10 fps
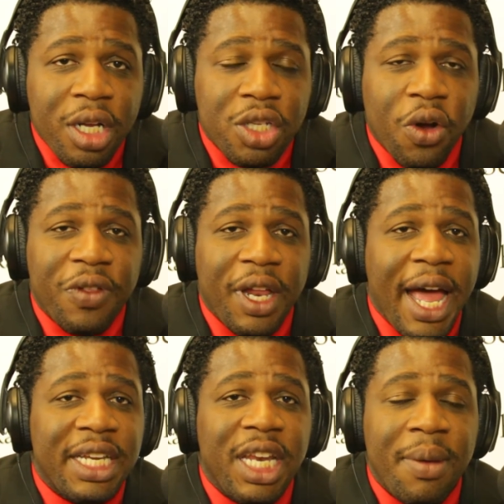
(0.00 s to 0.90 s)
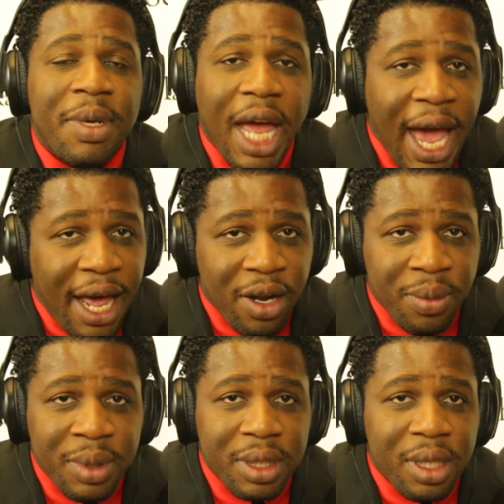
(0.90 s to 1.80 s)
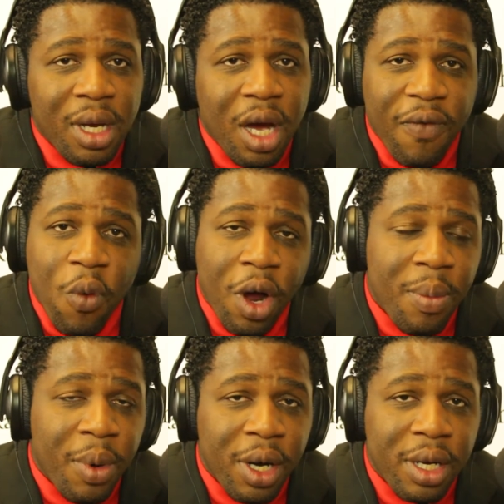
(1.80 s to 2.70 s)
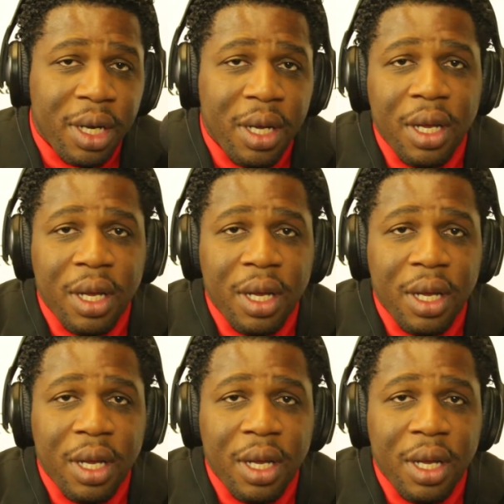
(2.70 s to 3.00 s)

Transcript: So if the last name is Adams of one book,